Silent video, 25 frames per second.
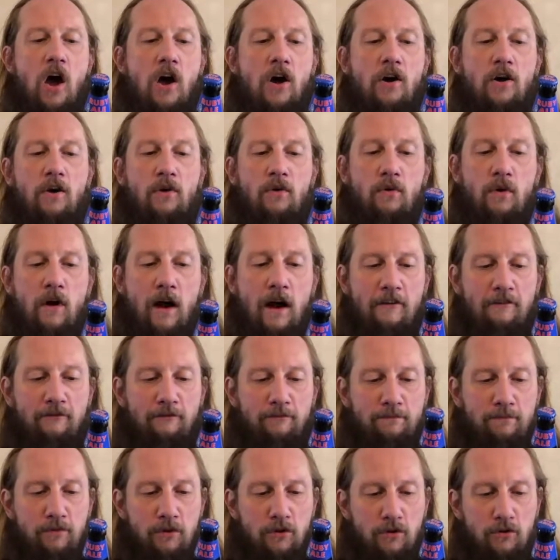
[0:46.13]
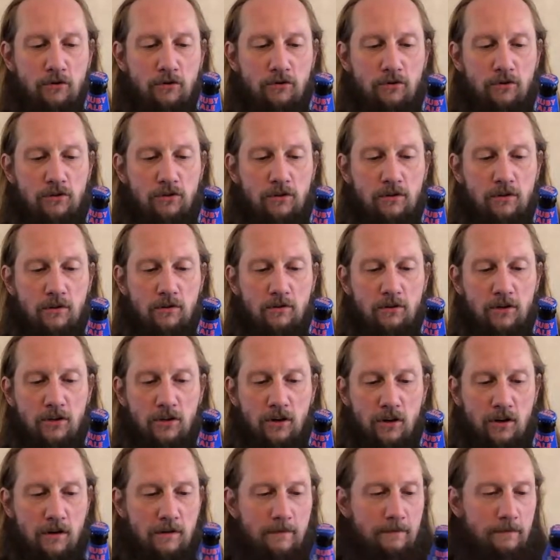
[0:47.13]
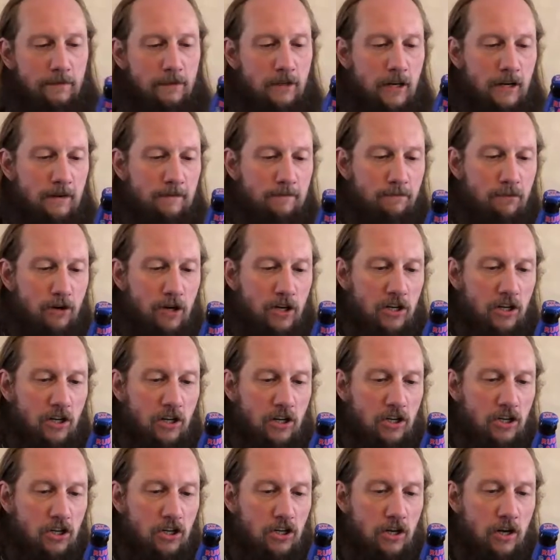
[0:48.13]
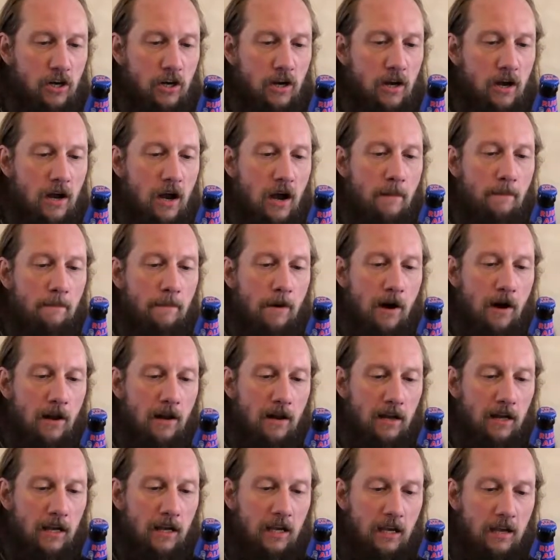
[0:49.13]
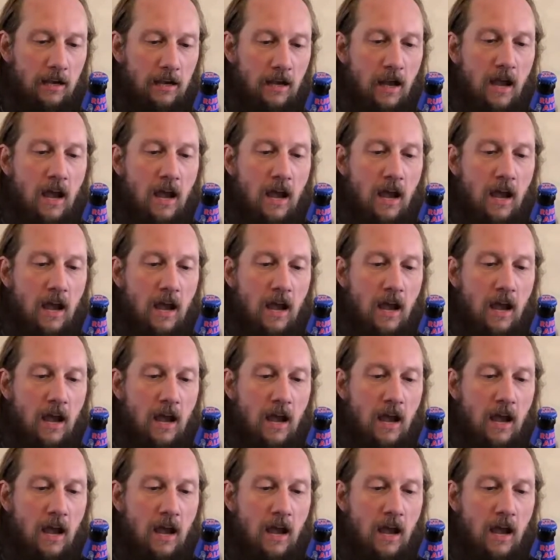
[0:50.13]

Craft brewed using 100% British barley